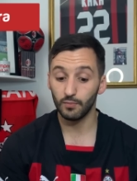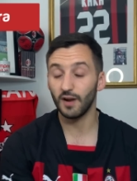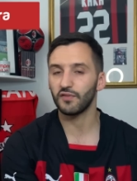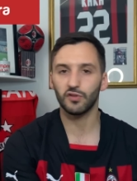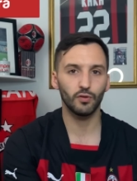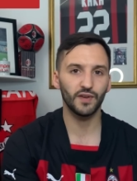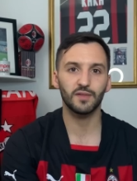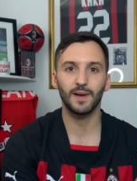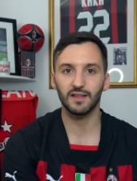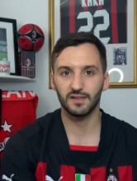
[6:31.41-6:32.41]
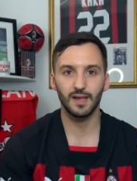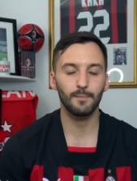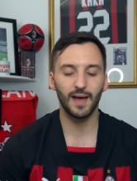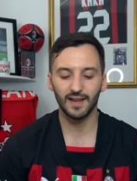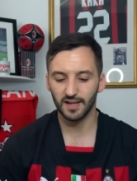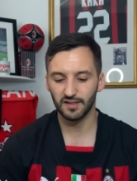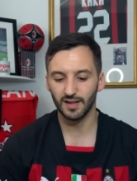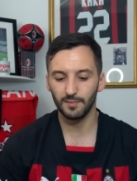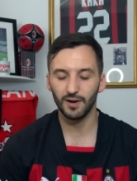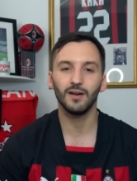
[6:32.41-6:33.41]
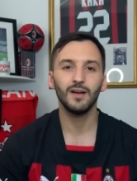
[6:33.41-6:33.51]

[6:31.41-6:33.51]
we don't have to sort of expect to see him back next summer